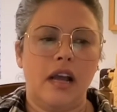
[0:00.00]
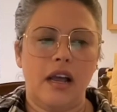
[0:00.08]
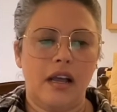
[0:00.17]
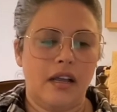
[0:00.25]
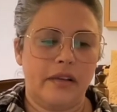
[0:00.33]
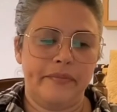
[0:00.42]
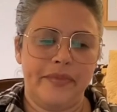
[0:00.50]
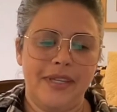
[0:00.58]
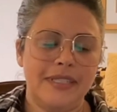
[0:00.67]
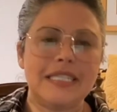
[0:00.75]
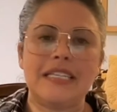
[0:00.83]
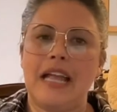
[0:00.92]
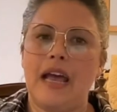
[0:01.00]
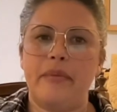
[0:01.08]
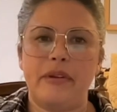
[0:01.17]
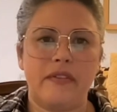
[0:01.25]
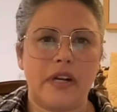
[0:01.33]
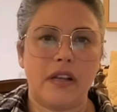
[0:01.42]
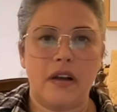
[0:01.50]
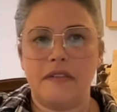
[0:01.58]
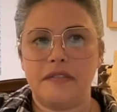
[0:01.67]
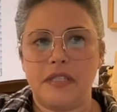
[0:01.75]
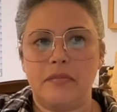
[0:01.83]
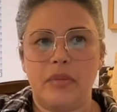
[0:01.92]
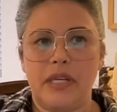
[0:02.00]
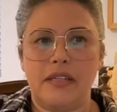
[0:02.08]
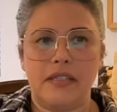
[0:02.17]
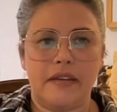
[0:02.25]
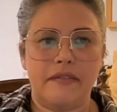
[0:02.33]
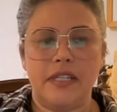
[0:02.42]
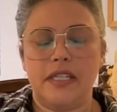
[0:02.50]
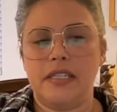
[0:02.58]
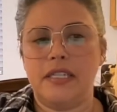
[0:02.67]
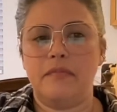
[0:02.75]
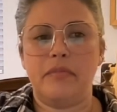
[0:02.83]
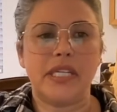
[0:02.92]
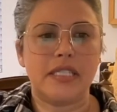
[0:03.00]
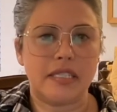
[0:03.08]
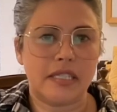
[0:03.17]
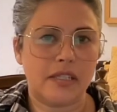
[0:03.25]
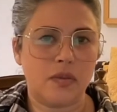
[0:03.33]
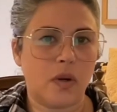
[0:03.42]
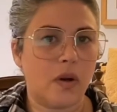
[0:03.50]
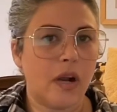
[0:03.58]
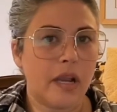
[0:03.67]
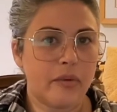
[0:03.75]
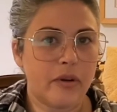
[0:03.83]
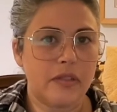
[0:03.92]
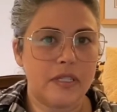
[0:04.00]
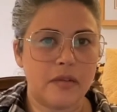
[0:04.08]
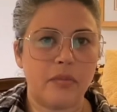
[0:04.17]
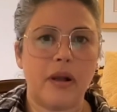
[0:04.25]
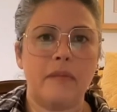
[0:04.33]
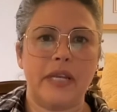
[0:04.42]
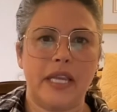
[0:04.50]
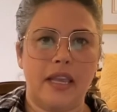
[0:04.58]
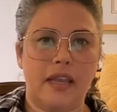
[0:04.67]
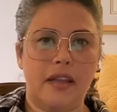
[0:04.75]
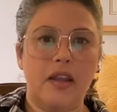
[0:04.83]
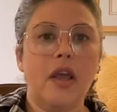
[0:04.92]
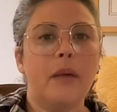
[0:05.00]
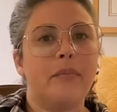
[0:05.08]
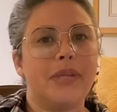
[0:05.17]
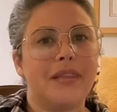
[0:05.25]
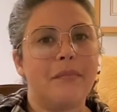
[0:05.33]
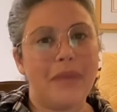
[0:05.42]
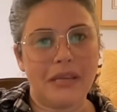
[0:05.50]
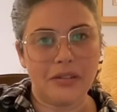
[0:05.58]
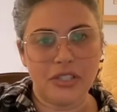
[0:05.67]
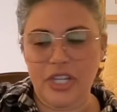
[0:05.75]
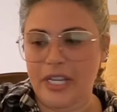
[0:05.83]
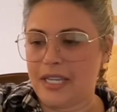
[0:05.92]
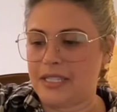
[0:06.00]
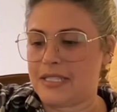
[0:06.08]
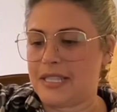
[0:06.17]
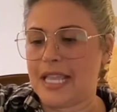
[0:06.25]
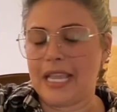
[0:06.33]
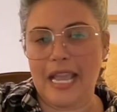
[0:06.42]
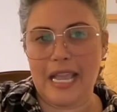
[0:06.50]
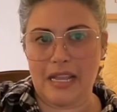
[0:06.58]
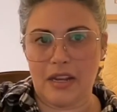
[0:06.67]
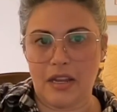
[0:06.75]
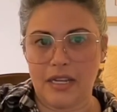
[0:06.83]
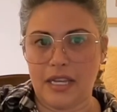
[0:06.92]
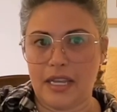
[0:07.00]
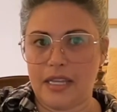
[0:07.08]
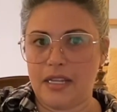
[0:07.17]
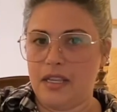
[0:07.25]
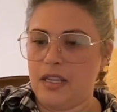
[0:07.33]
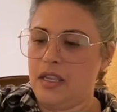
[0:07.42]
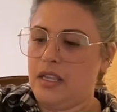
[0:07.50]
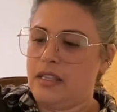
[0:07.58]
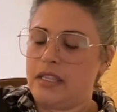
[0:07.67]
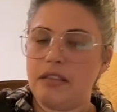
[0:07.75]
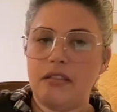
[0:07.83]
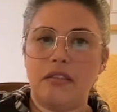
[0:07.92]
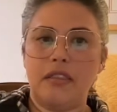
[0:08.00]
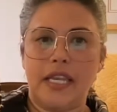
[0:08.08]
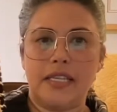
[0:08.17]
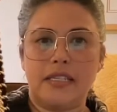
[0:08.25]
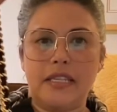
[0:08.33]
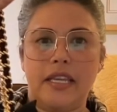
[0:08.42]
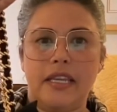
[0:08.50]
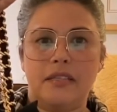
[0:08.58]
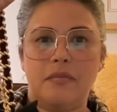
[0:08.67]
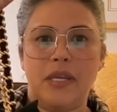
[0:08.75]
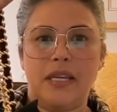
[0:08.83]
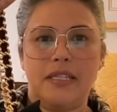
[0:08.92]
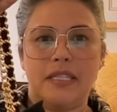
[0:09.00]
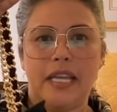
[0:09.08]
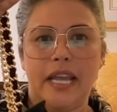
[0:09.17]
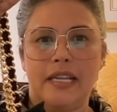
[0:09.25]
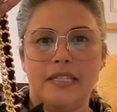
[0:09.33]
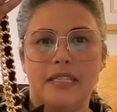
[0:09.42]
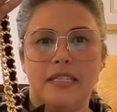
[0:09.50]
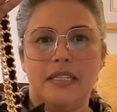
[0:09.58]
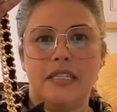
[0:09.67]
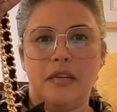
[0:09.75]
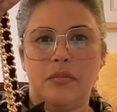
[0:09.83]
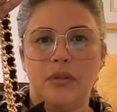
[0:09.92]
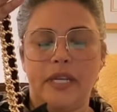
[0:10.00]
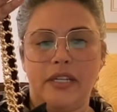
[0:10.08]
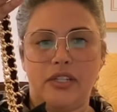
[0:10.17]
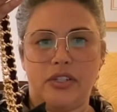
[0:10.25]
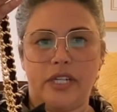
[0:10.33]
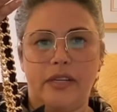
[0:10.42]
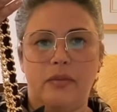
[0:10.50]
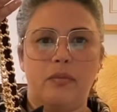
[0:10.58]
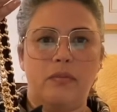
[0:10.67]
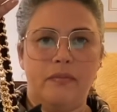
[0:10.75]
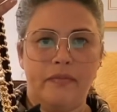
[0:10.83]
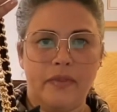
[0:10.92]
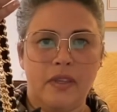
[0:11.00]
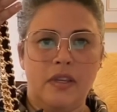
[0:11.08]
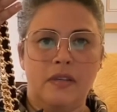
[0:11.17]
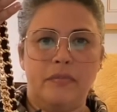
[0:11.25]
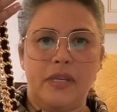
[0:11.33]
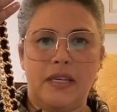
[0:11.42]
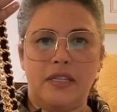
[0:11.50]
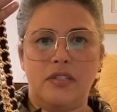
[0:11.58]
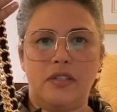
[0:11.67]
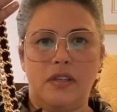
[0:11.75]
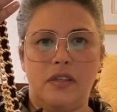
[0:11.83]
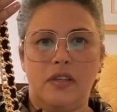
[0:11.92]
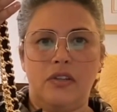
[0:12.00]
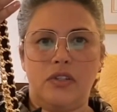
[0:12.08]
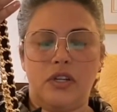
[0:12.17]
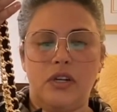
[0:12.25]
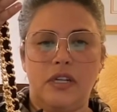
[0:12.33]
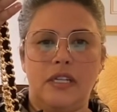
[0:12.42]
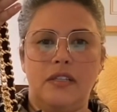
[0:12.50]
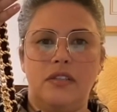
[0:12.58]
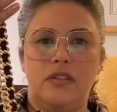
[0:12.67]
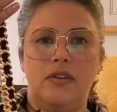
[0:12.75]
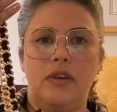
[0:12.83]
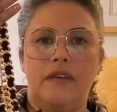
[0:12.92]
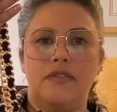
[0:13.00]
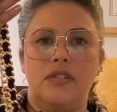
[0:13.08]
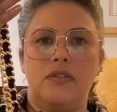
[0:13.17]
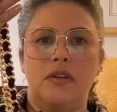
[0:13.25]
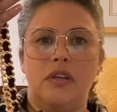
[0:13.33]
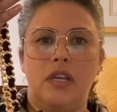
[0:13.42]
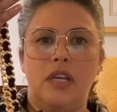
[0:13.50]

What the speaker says: It doesn't happen very often, but definitely in big cities where crime is a problem, it can. But the metal chains, they cannot cut. The other nice thing is because it has this double entry, because you turn it, so you have to